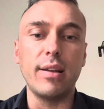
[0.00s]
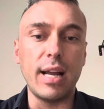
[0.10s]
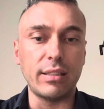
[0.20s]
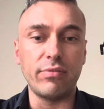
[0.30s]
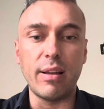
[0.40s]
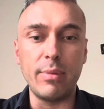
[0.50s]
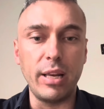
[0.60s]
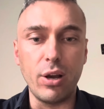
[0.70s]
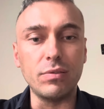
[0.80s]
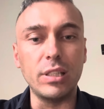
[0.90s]
at the family
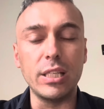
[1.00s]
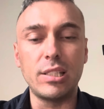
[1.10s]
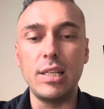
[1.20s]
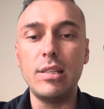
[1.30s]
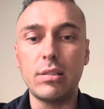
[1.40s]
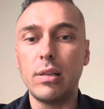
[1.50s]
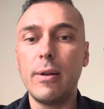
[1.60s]
of the deceased,